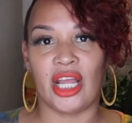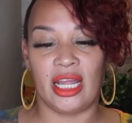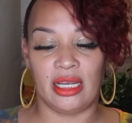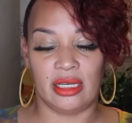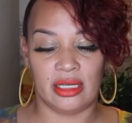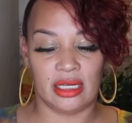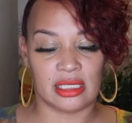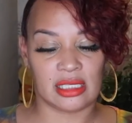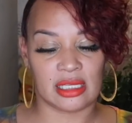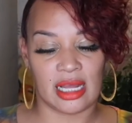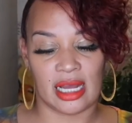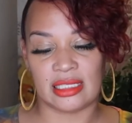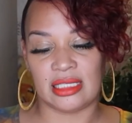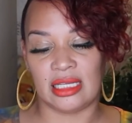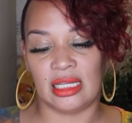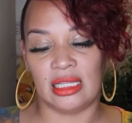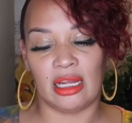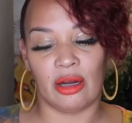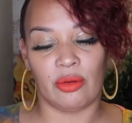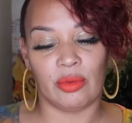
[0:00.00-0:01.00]
and
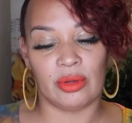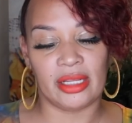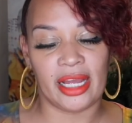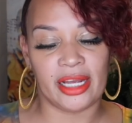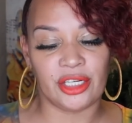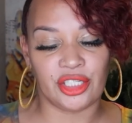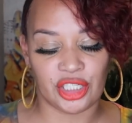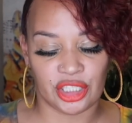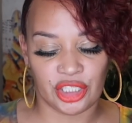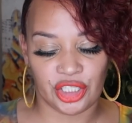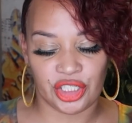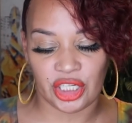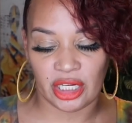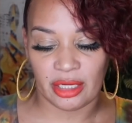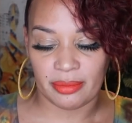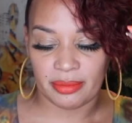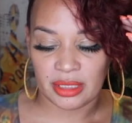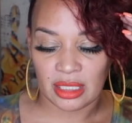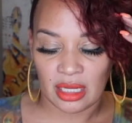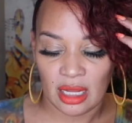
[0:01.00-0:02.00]
discussing their
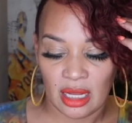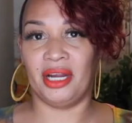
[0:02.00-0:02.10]
relationships.